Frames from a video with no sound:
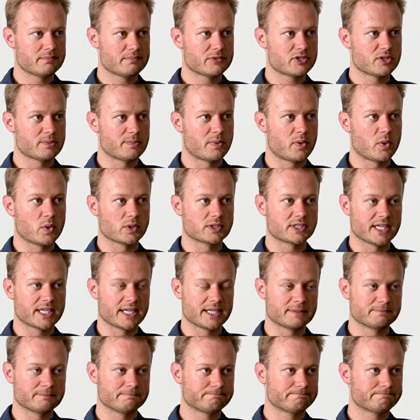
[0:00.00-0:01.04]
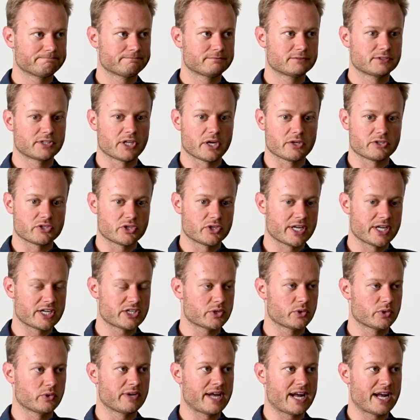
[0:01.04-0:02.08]
supporting those
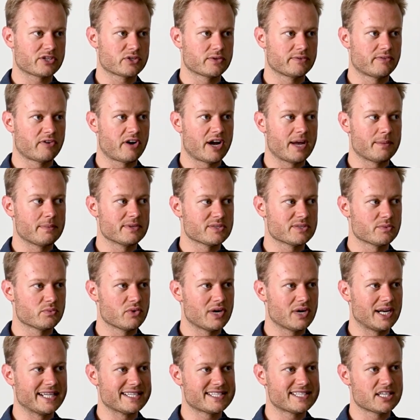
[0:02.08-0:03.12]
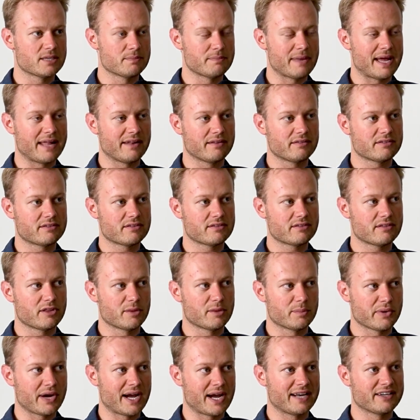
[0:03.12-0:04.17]
traditional natural fibers, and really cement the
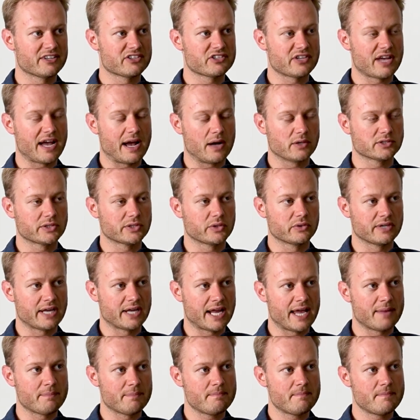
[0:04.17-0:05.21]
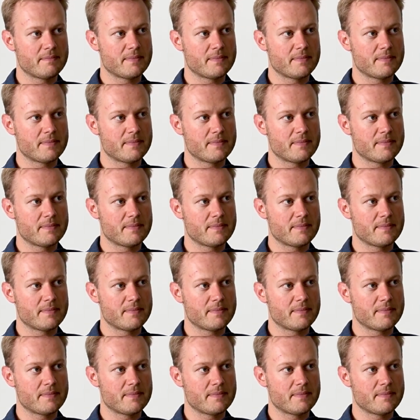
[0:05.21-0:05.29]
brand as a household name.